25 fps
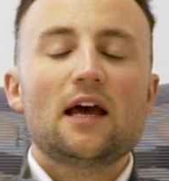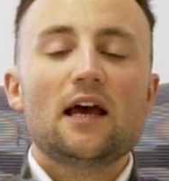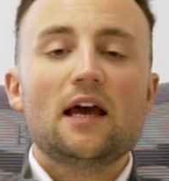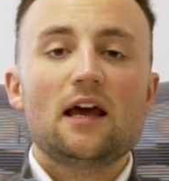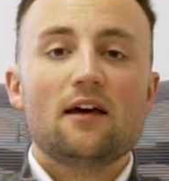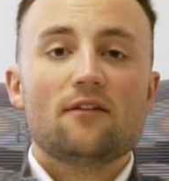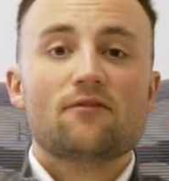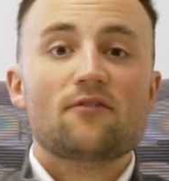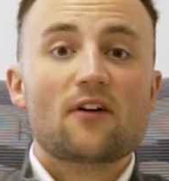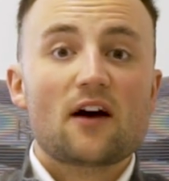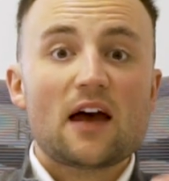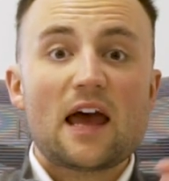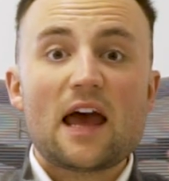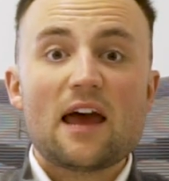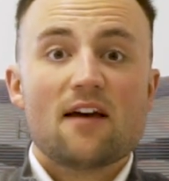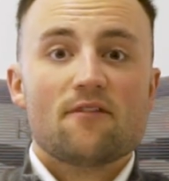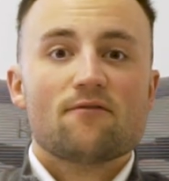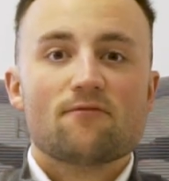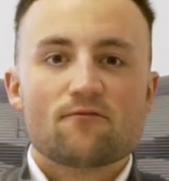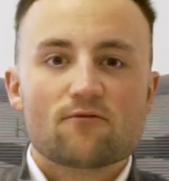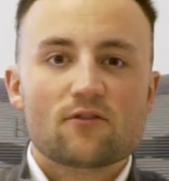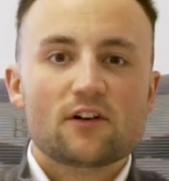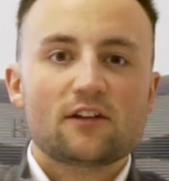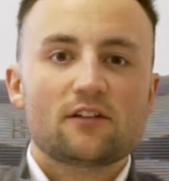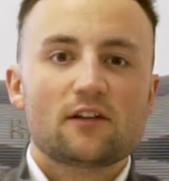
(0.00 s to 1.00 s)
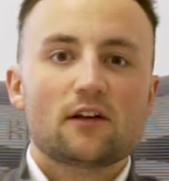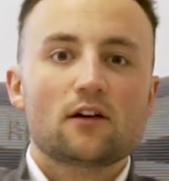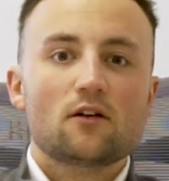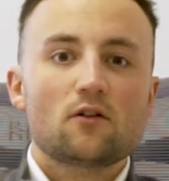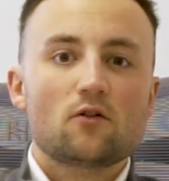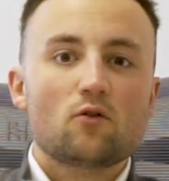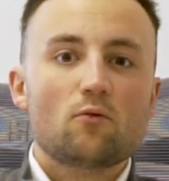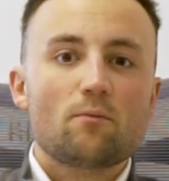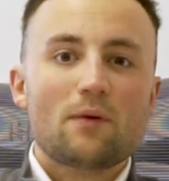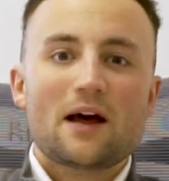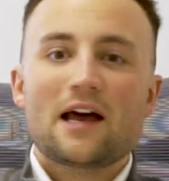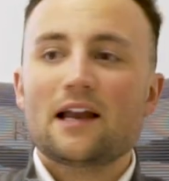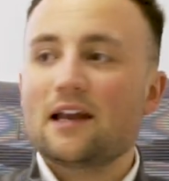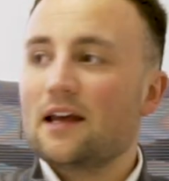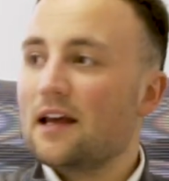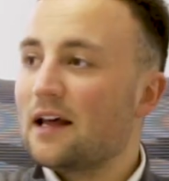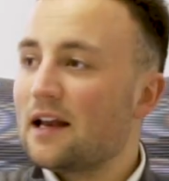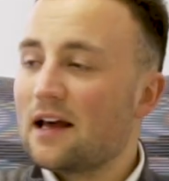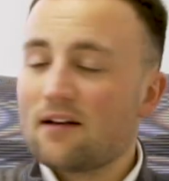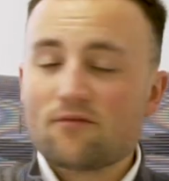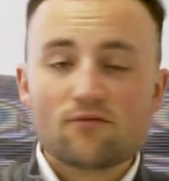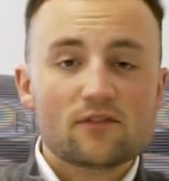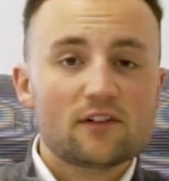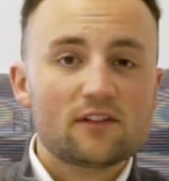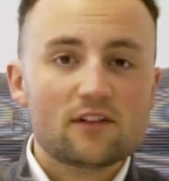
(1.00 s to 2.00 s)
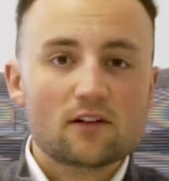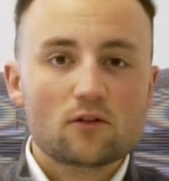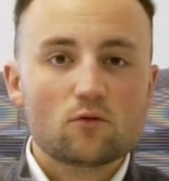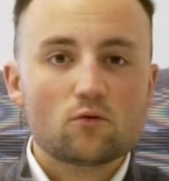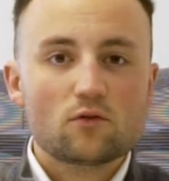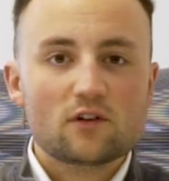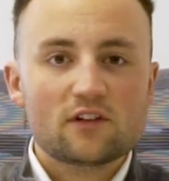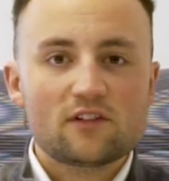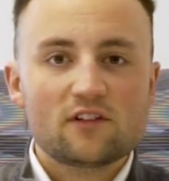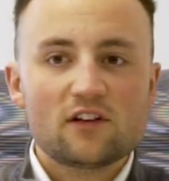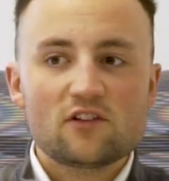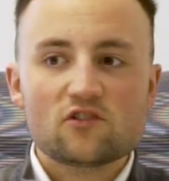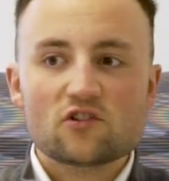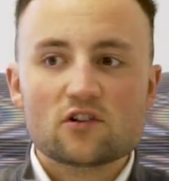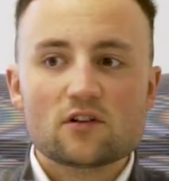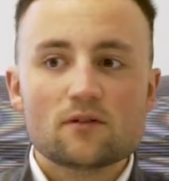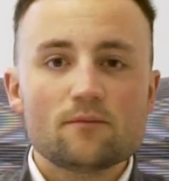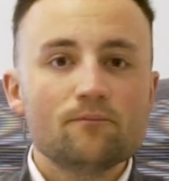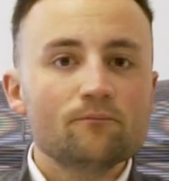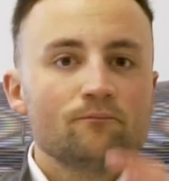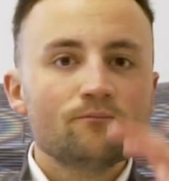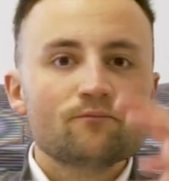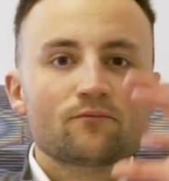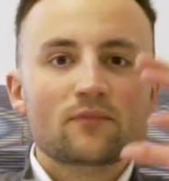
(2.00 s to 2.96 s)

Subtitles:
If every single penny and every single decision